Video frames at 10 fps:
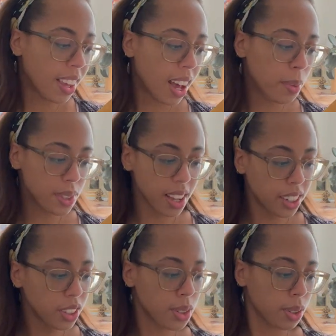I was
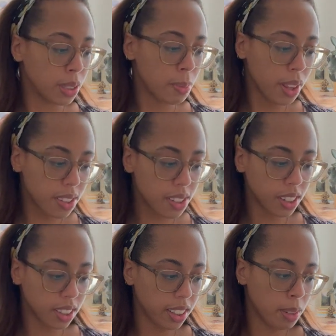nine years old. Months
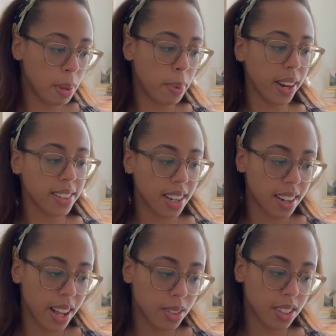earlier, my parents had
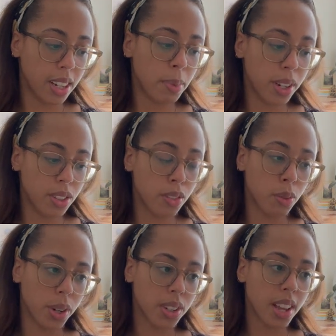announced their imminent
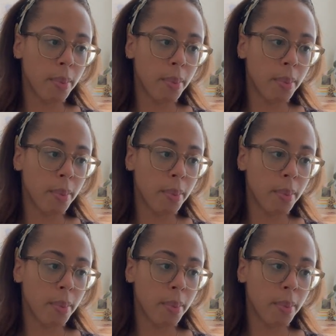divorce.